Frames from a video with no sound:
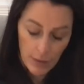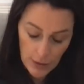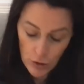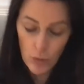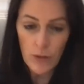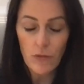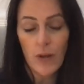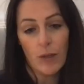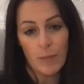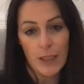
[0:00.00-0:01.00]
intuitive
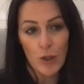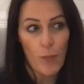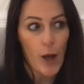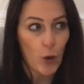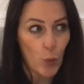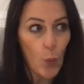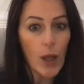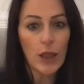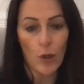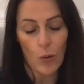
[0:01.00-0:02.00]
development, no matter
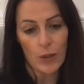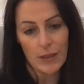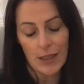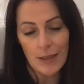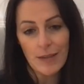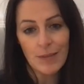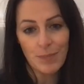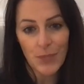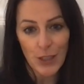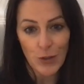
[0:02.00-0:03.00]
what the course is,
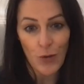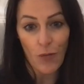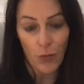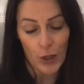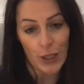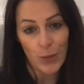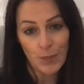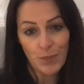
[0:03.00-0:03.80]
is for you.